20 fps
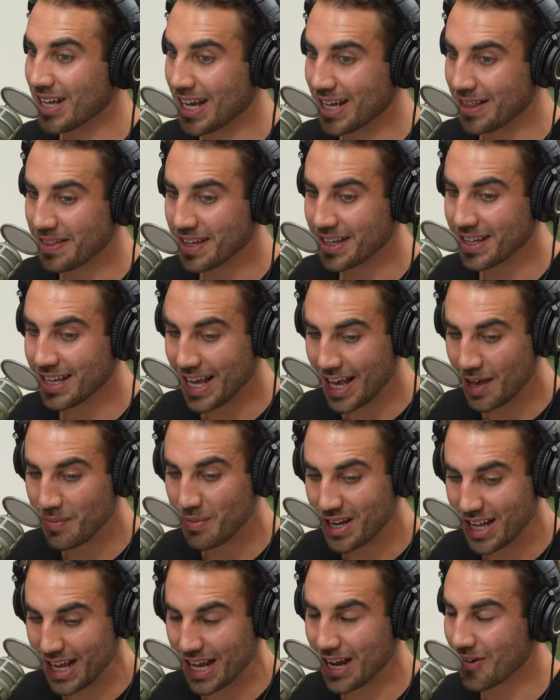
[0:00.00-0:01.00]
I think him
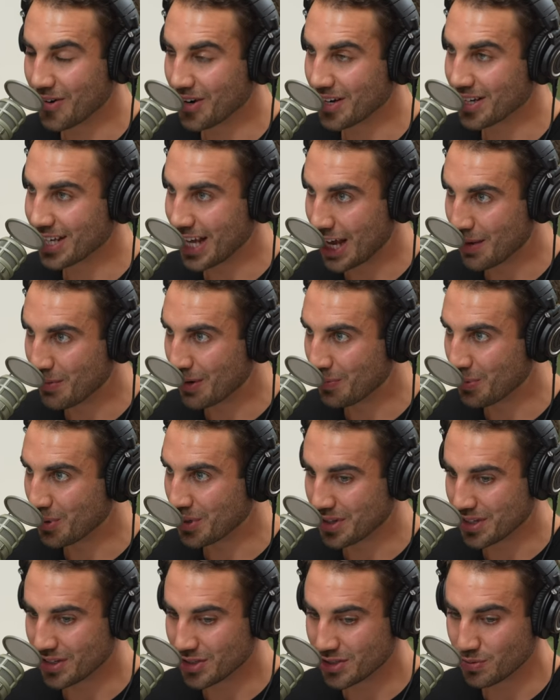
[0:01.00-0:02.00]
and Aaron came up
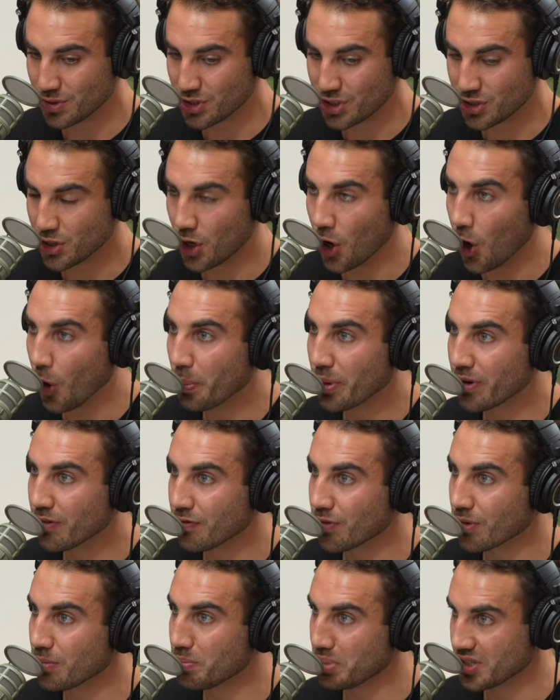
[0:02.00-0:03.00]
with this, which is open
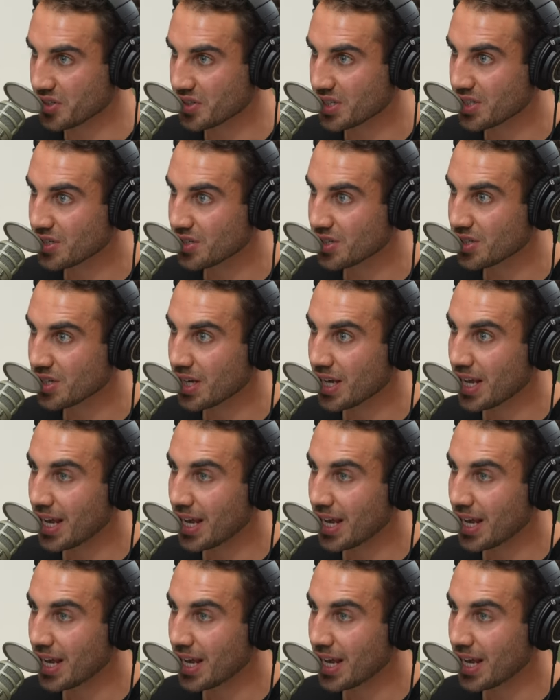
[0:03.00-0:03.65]
for business.